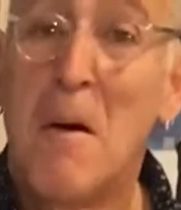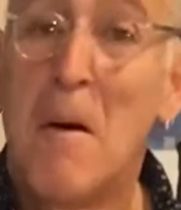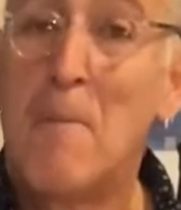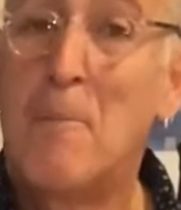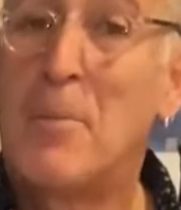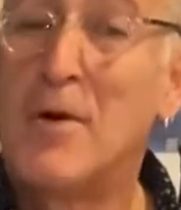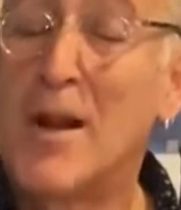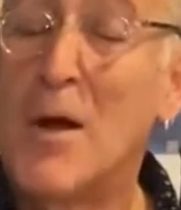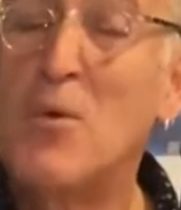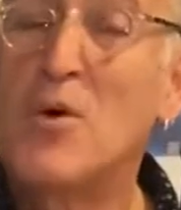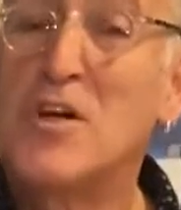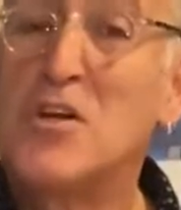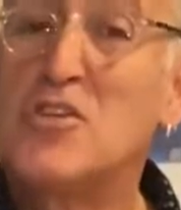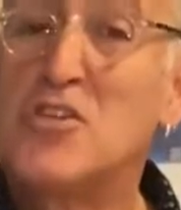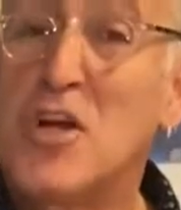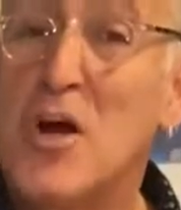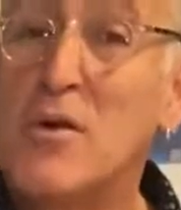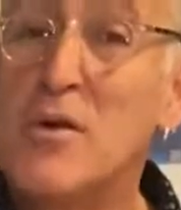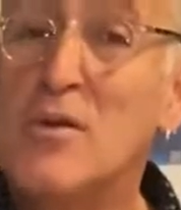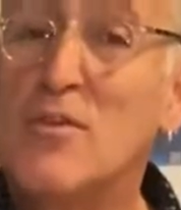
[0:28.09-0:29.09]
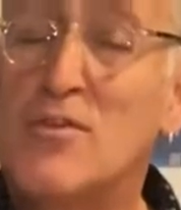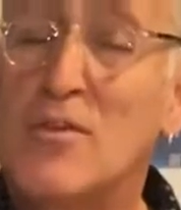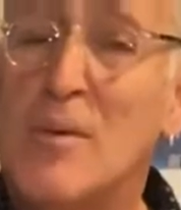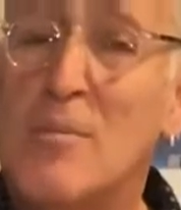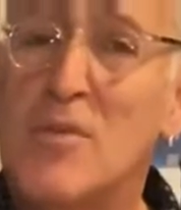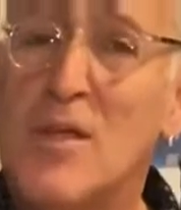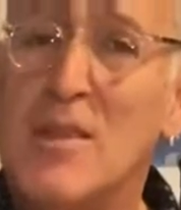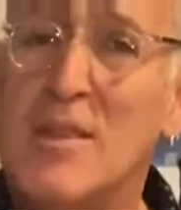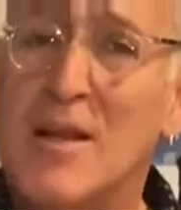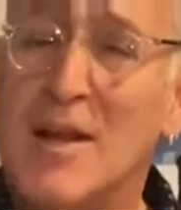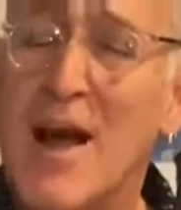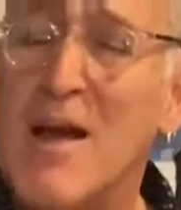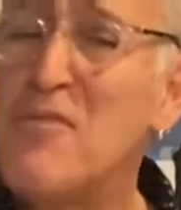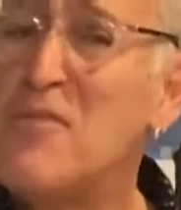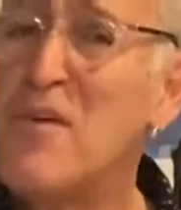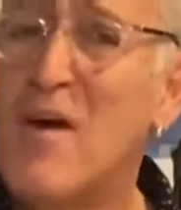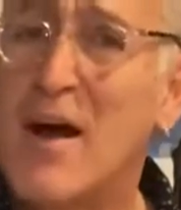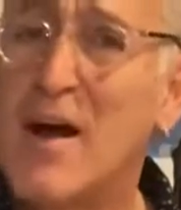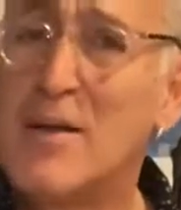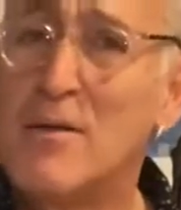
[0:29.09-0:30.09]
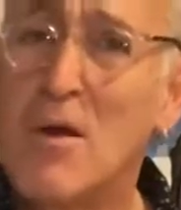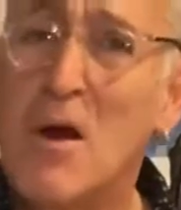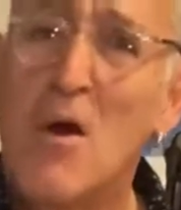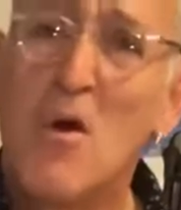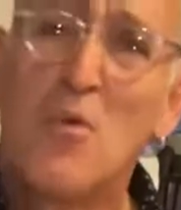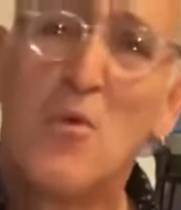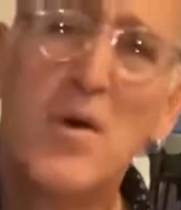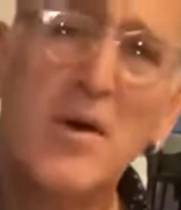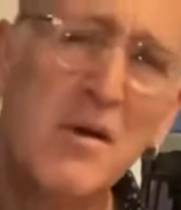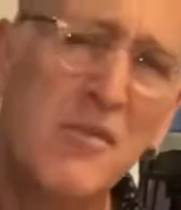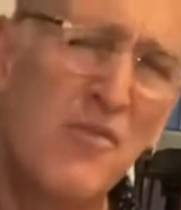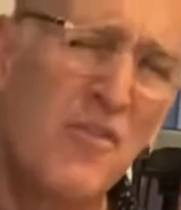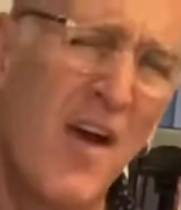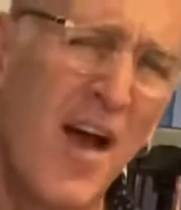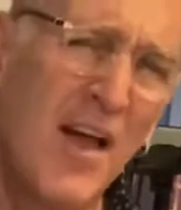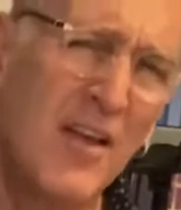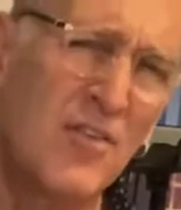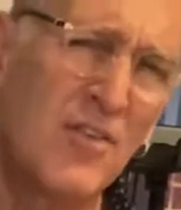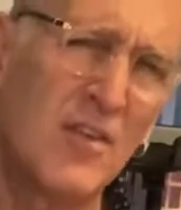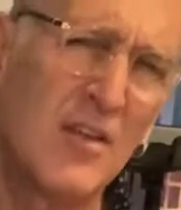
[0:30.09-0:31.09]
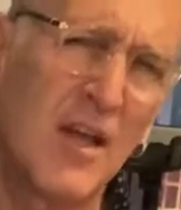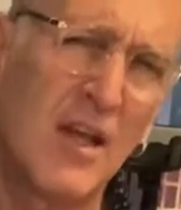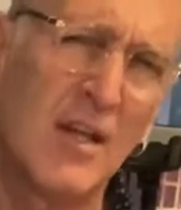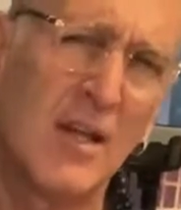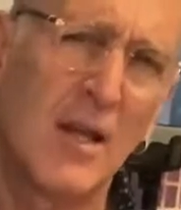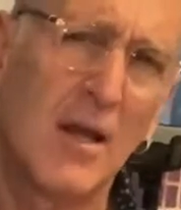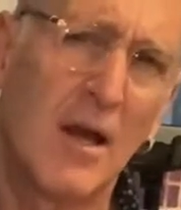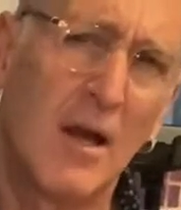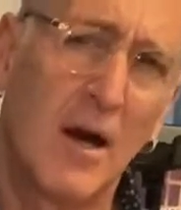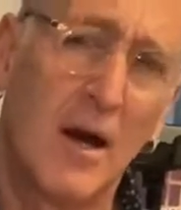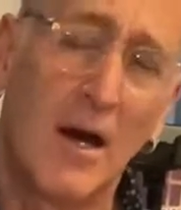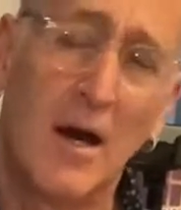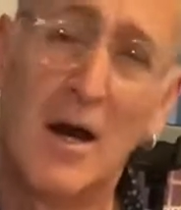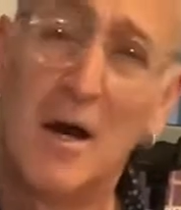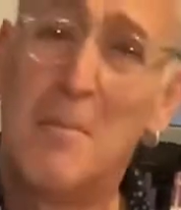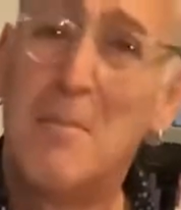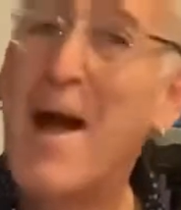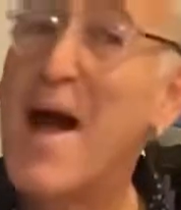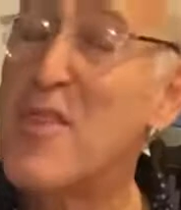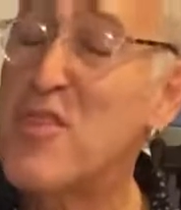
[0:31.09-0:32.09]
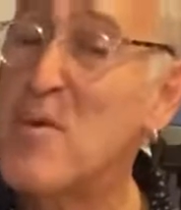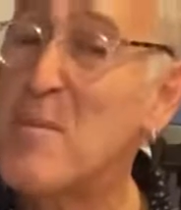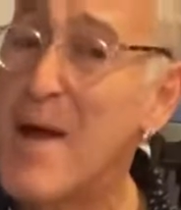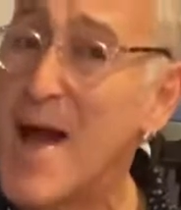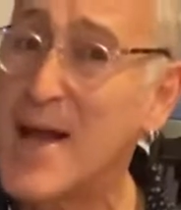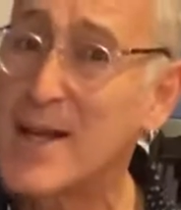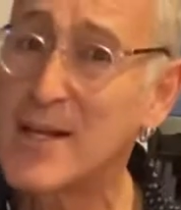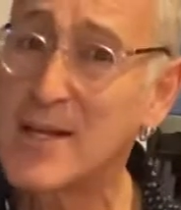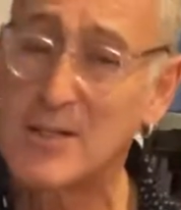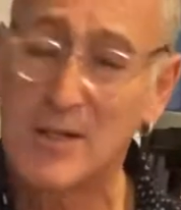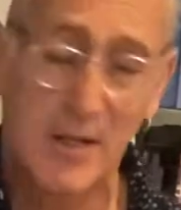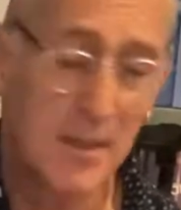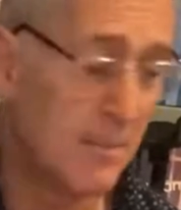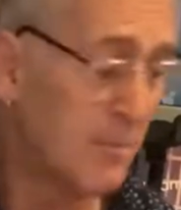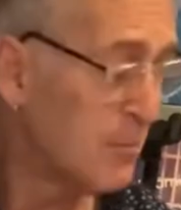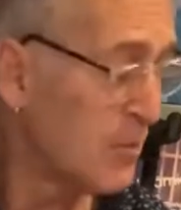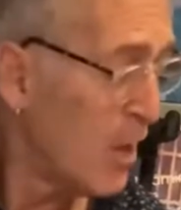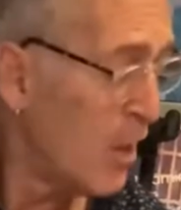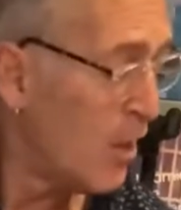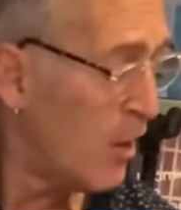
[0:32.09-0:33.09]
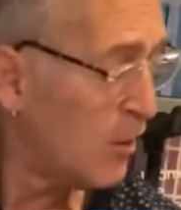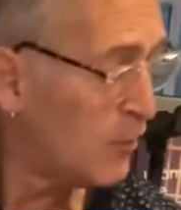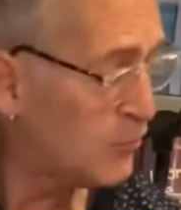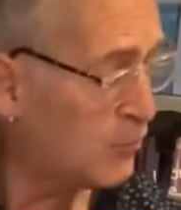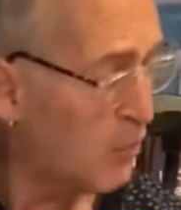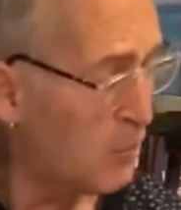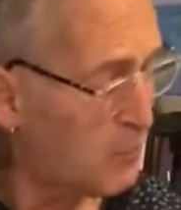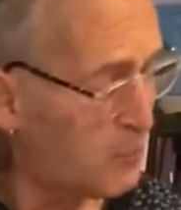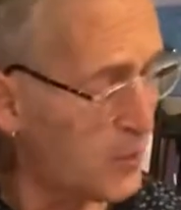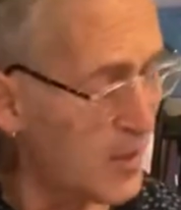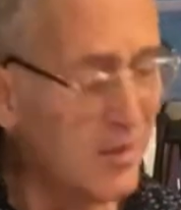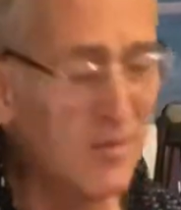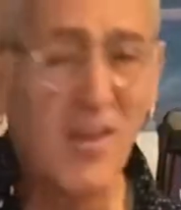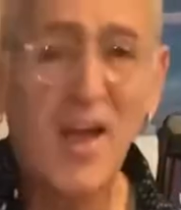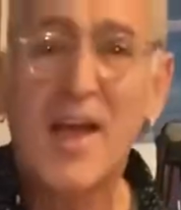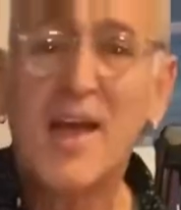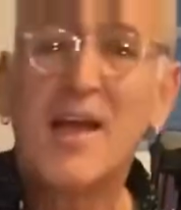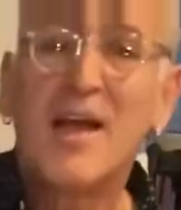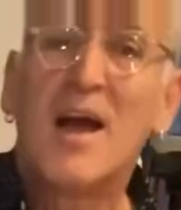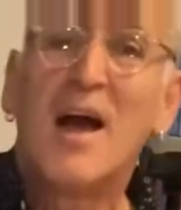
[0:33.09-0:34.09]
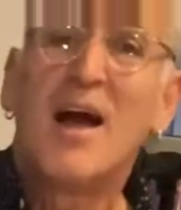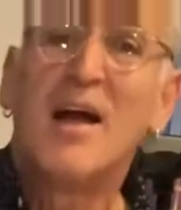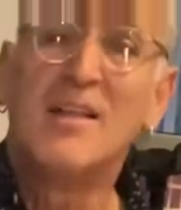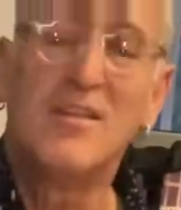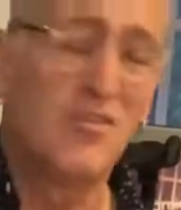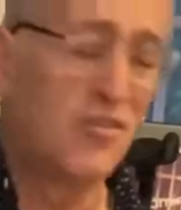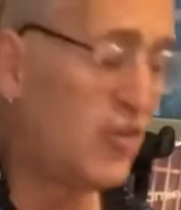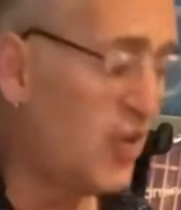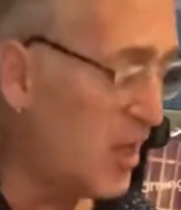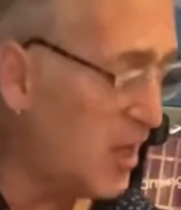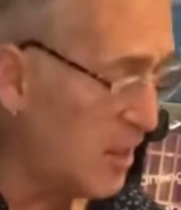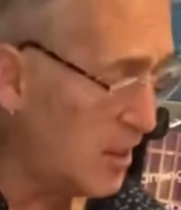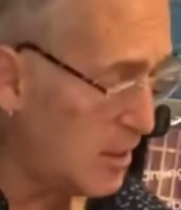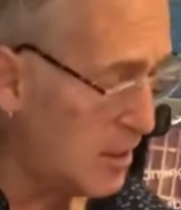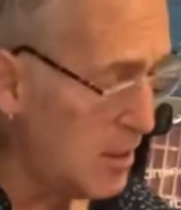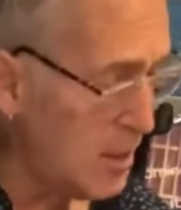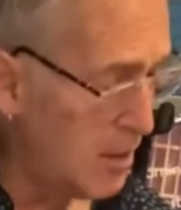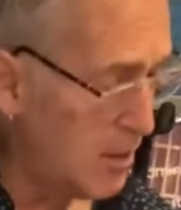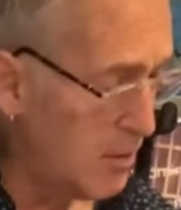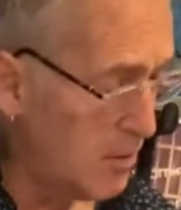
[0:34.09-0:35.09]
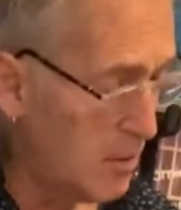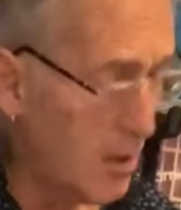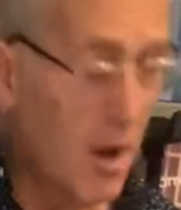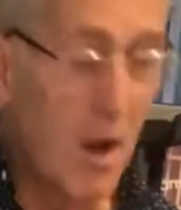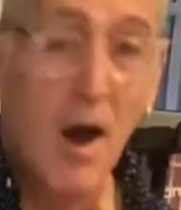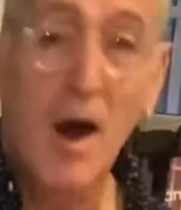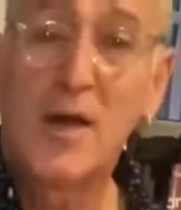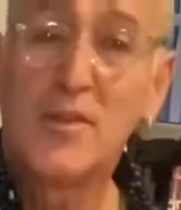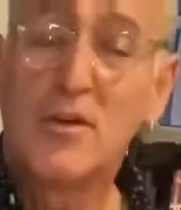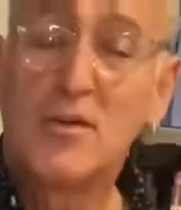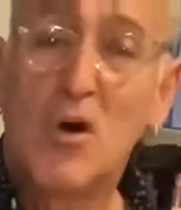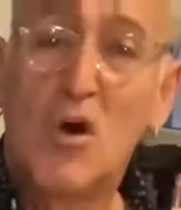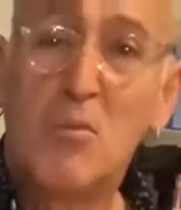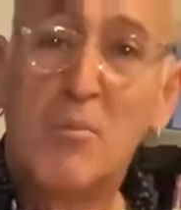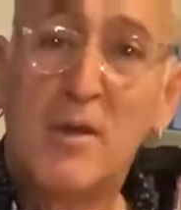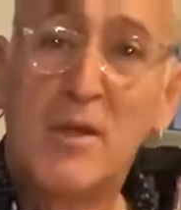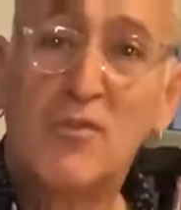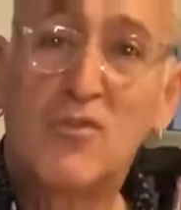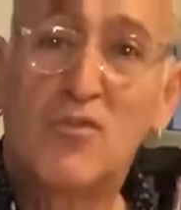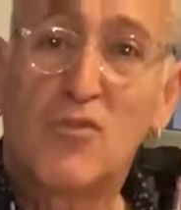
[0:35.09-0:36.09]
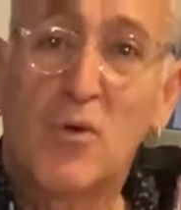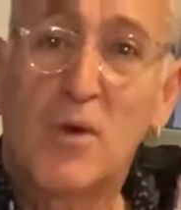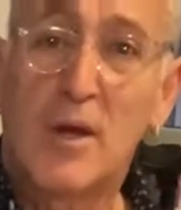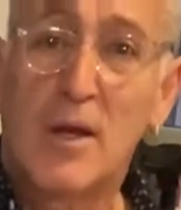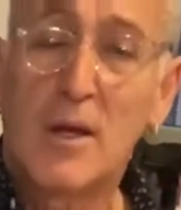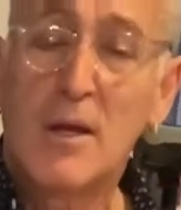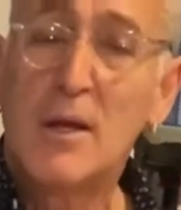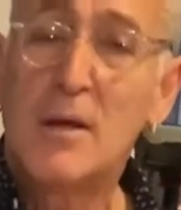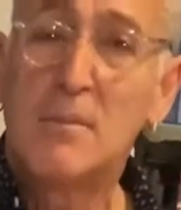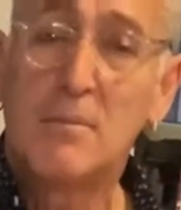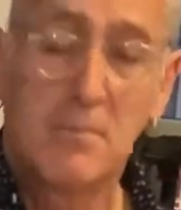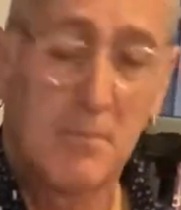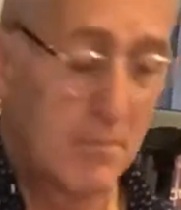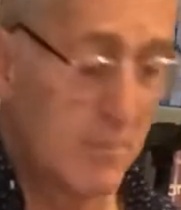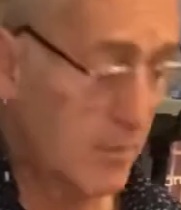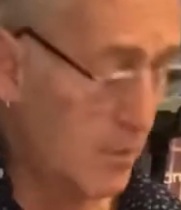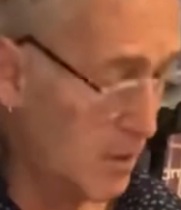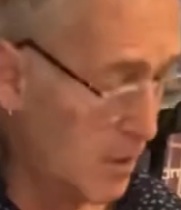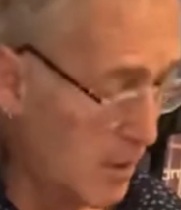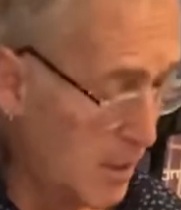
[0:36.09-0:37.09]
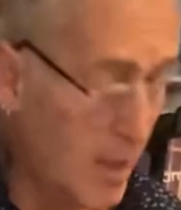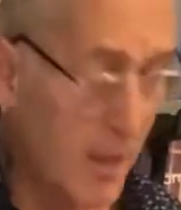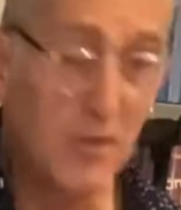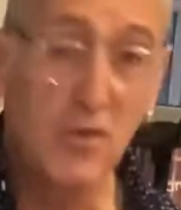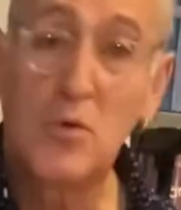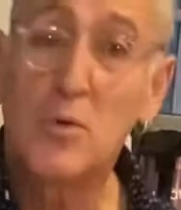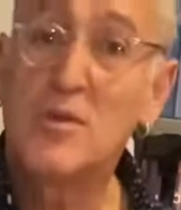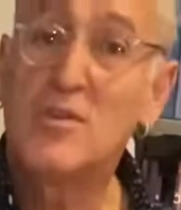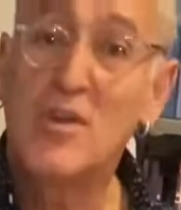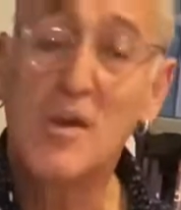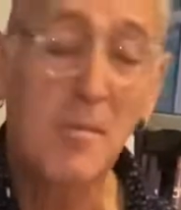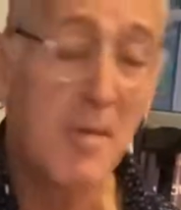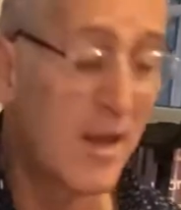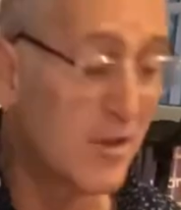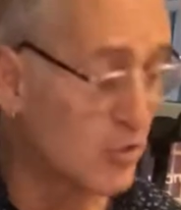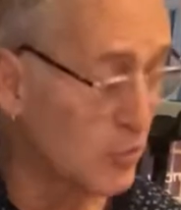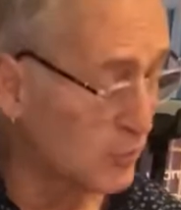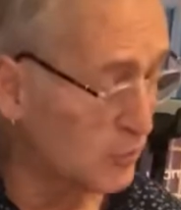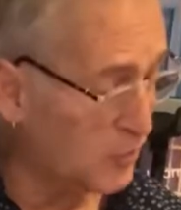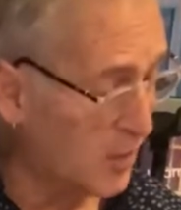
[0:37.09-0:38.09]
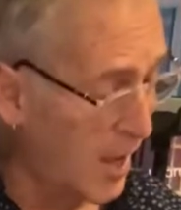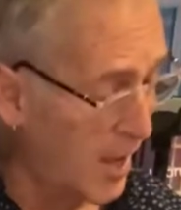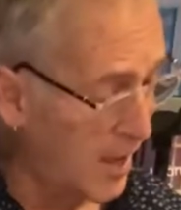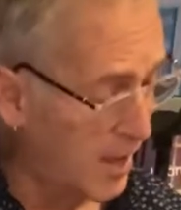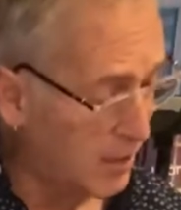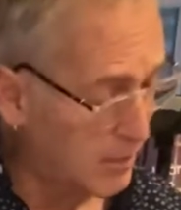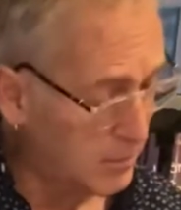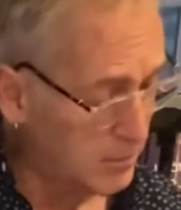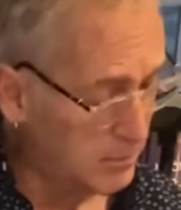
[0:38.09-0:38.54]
But I want to show you something that I find really fascinating mathematically. So if we take D on the low B string and do a D major scale,